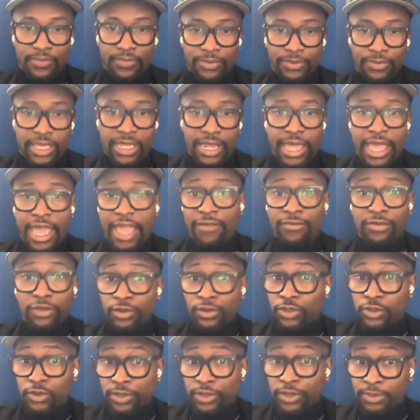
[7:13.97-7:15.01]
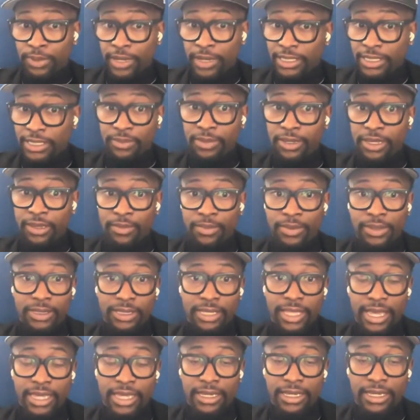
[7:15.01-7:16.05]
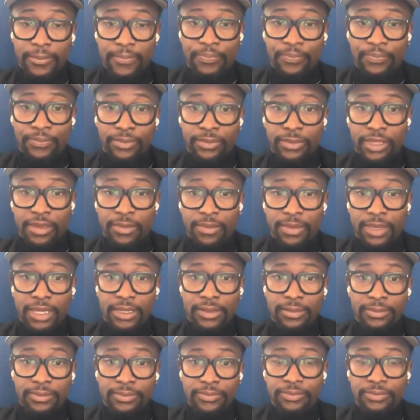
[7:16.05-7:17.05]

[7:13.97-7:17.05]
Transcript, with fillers: that I have no choice but to be. But like, I mean,